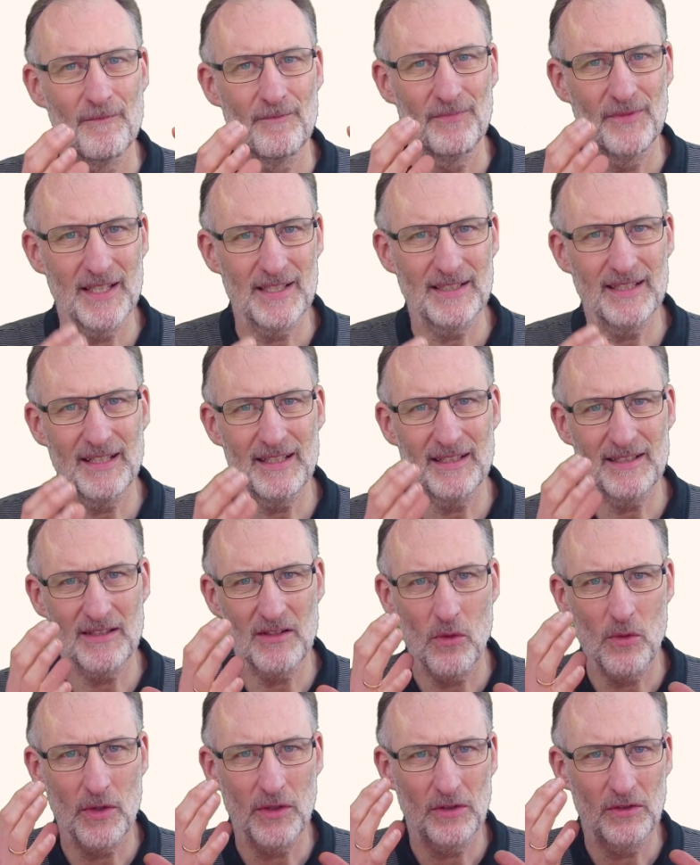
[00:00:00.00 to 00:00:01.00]
This is
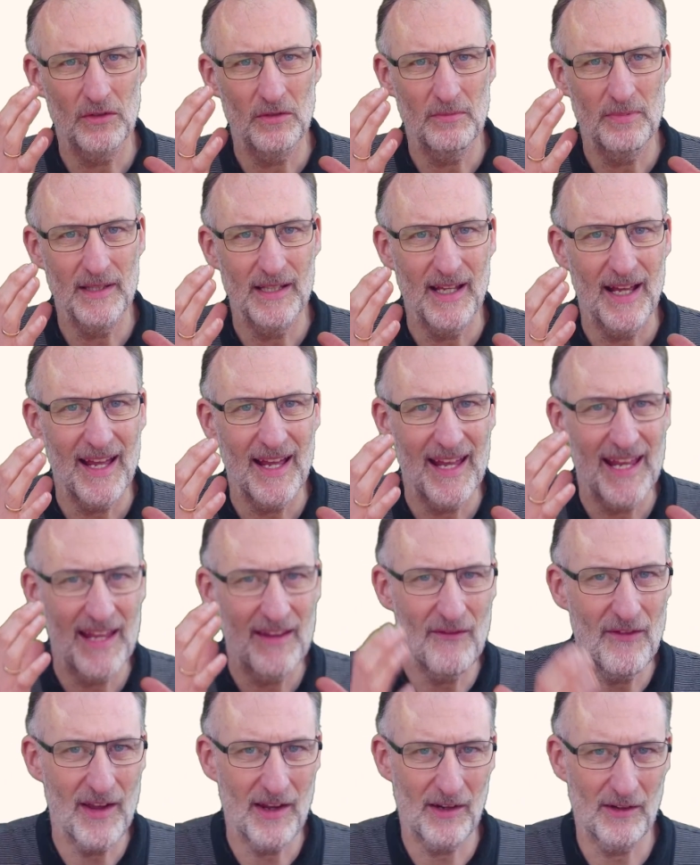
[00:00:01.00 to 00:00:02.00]
going to be
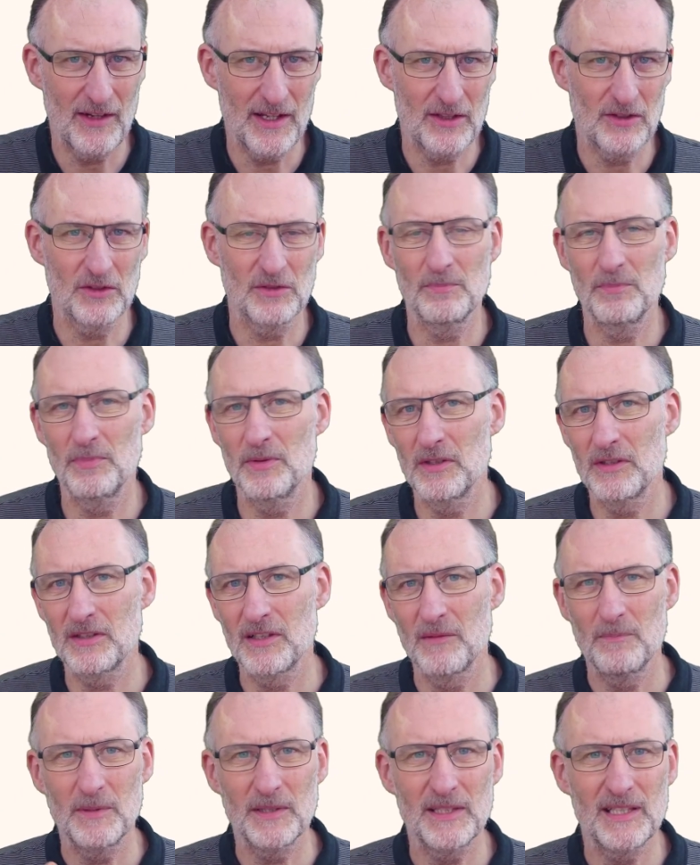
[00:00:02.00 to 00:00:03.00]
a very good book.
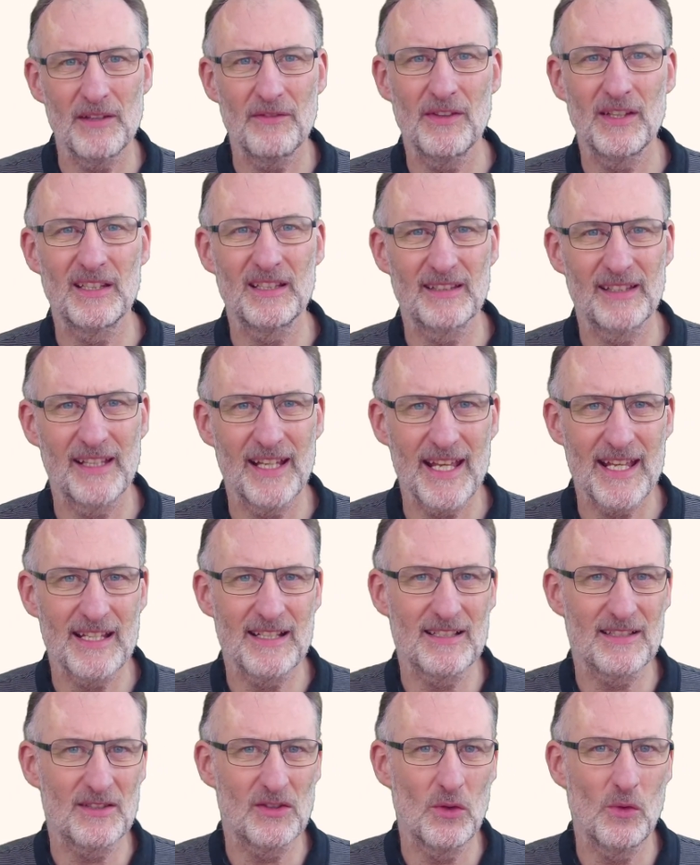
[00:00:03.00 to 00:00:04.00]
But if it
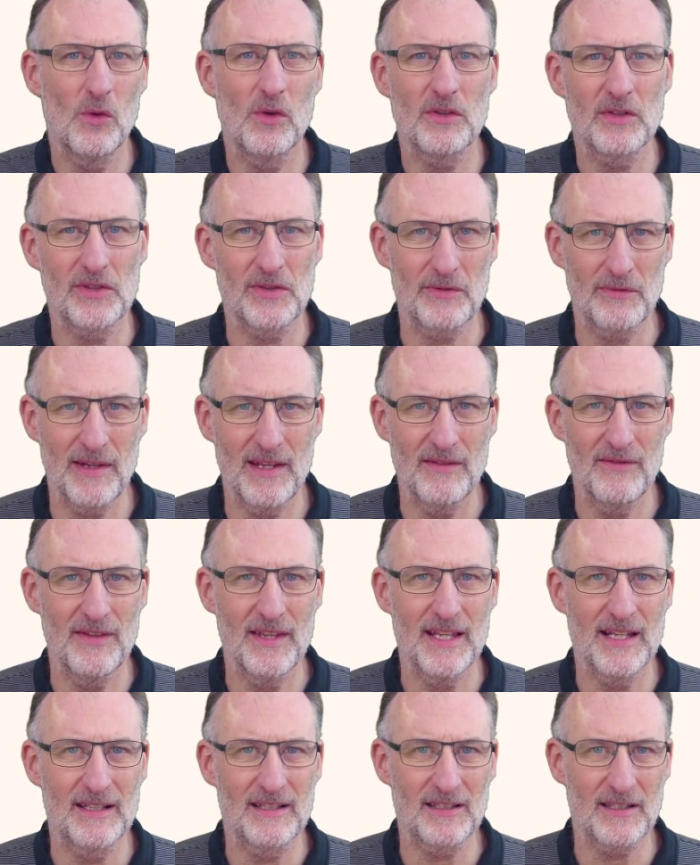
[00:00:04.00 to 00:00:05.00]
takes 2 or 3
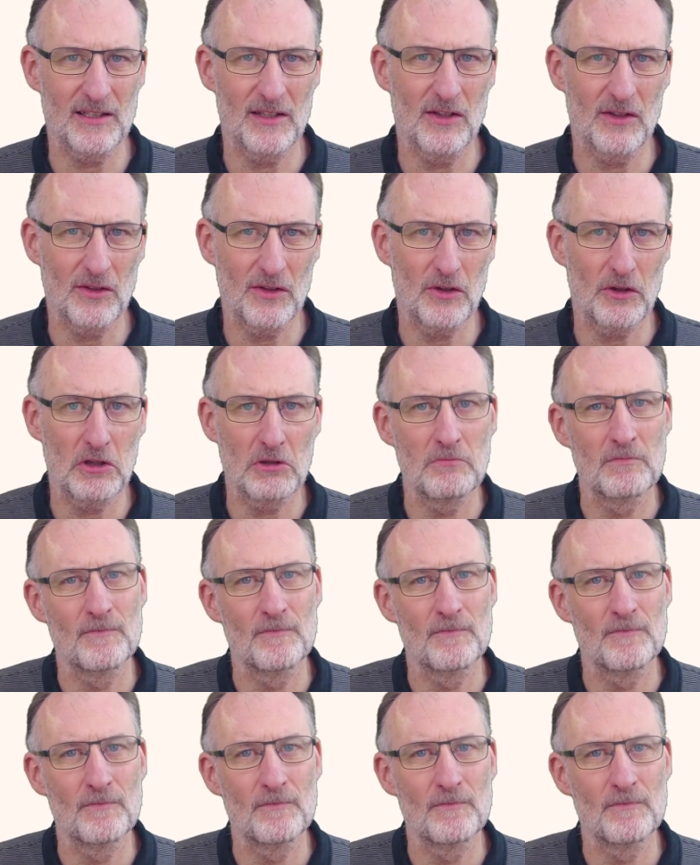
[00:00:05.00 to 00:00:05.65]
weeks longer,